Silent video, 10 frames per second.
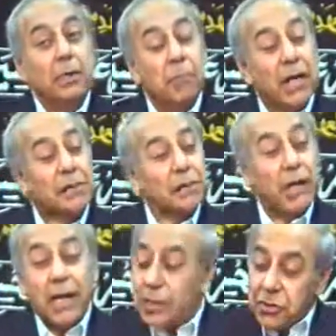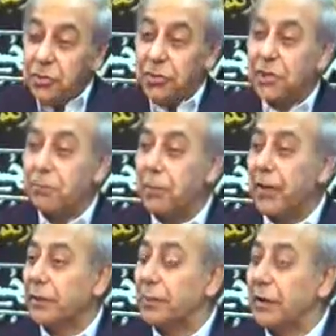But an interesting
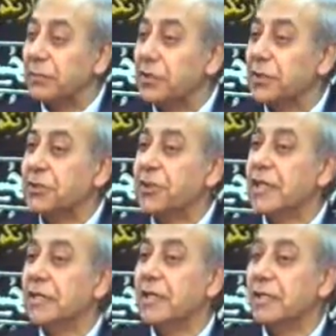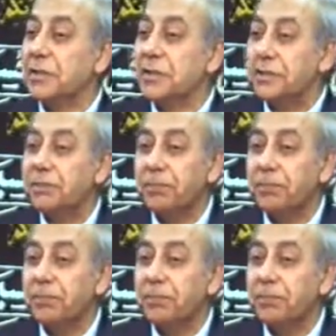point about his sajdas is